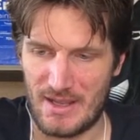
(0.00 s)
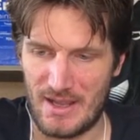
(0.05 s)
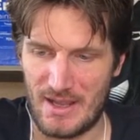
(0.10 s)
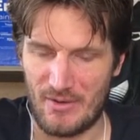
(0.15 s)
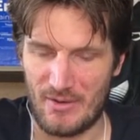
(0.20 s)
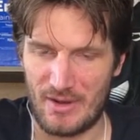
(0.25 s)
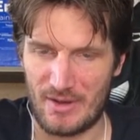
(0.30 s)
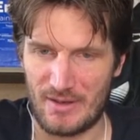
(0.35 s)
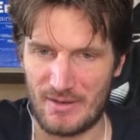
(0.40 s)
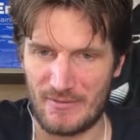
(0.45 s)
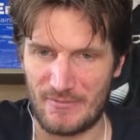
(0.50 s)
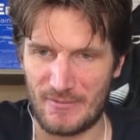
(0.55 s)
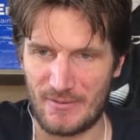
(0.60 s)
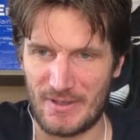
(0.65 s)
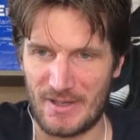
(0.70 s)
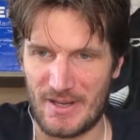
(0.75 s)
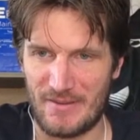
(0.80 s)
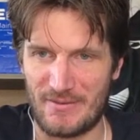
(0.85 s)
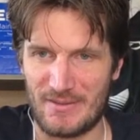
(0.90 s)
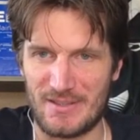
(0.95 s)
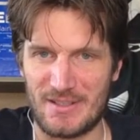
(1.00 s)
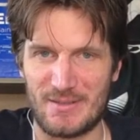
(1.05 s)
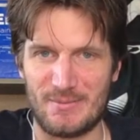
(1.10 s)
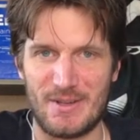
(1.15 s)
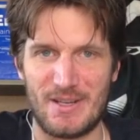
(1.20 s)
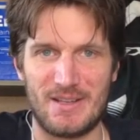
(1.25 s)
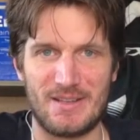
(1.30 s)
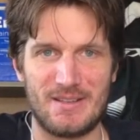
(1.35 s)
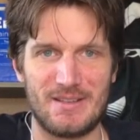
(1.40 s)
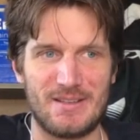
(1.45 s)
how I can avoid having to
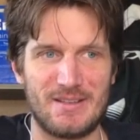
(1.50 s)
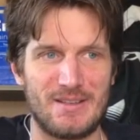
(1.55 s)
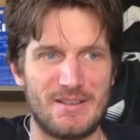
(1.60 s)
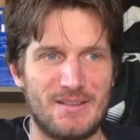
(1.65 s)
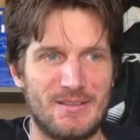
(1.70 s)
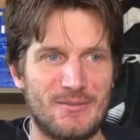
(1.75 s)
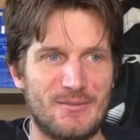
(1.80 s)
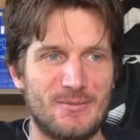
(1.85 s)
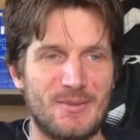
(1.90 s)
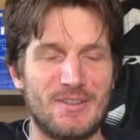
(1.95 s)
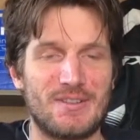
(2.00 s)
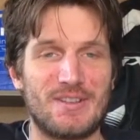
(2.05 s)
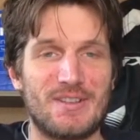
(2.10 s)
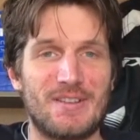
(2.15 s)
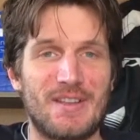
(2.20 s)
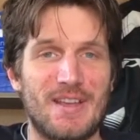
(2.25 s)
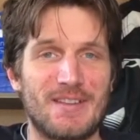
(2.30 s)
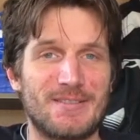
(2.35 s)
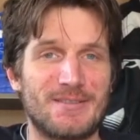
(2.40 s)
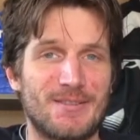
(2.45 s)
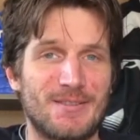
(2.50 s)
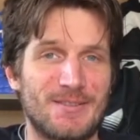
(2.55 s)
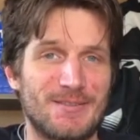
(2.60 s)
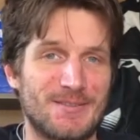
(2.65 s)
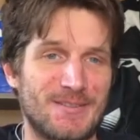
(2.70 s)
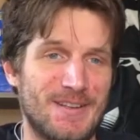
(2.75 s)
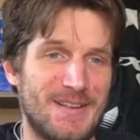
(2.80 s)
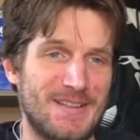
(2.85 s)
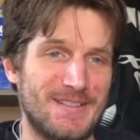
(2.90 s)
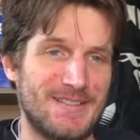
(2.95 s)
spend almost
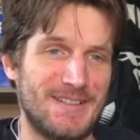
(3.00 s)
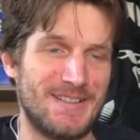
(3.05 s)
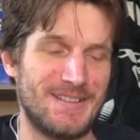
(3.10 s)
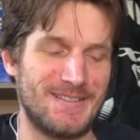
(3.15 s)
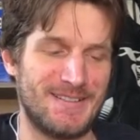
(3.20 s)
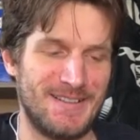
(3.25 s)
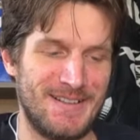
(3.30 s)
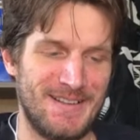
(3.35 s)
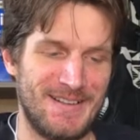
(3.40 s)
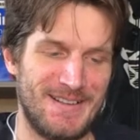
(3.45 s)
$1,000 on a headset.